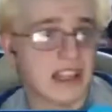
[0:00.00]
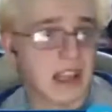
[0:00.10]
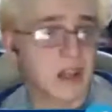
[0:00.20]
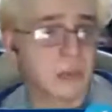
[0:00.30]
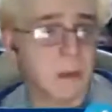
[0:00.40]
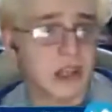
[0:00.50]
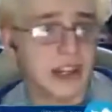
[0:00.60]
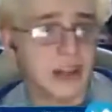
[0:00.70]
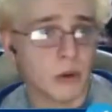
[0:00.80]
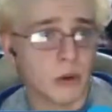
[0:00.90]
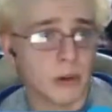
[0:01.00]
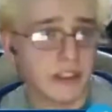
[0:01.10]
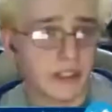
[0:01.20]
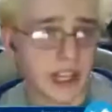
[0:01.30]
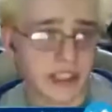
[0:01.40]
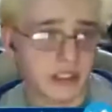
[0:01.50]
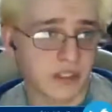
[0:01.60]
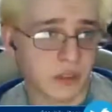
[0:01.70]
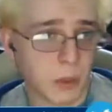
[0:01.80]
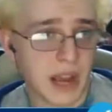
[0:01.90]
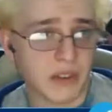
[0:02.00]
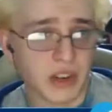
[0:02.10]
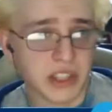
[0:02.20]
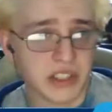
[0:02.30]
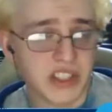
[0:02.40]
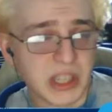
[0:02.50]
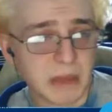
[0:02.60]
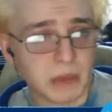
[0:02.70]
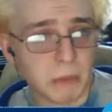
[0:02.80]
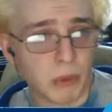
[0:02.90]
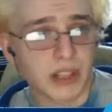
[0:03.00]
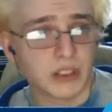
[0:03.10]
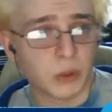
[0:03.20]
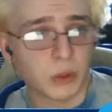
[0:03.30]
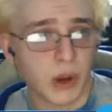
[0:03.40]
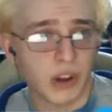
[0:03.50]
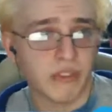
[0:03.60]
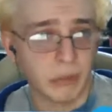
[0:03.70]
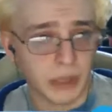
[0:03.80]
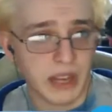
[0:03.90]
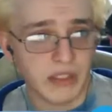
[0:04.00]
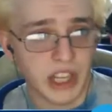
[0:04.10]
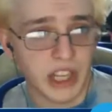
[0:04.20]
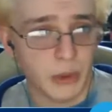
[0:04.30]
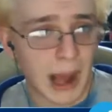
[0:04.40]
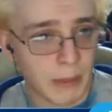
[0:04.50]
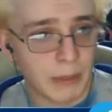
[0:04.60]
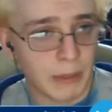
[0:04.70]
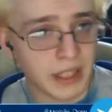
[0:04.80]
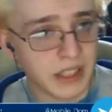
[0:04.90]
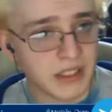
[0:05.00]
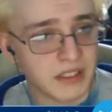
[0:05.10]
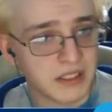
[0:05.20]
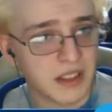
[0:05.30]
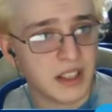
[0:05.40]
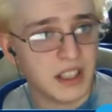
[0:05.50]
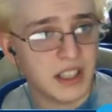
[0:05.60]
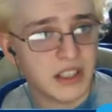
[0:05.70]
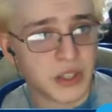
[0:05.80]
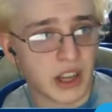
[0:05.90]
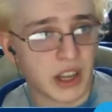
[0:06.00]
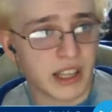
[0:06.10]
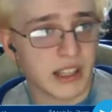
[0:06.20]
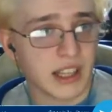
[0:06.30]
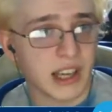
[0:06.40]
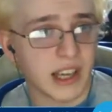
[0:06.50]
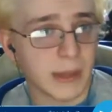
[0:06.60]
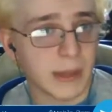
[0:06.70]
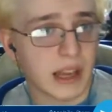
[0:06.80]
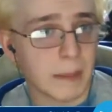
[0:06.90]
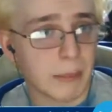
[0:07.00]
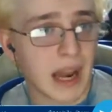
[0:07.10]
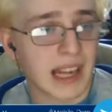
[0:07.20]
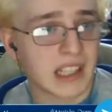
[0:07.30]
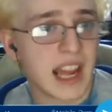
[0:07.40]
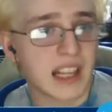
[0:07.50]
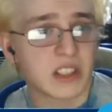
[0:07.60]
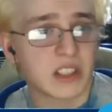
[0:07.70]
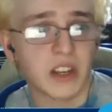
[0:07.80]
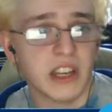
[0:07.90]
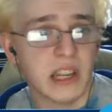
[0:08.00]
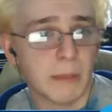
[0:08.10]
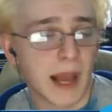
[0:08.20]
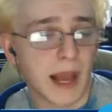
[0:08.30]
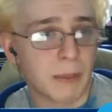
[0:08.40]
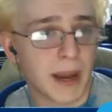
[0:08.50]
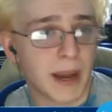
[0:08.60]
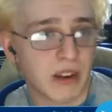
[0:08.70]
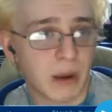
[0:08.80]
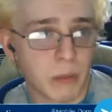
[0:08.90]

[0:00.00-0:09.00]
especially Google notifications, for whatever reason, seem to break quite often whenever they do app updates. So like it'll be like black text on a near black background with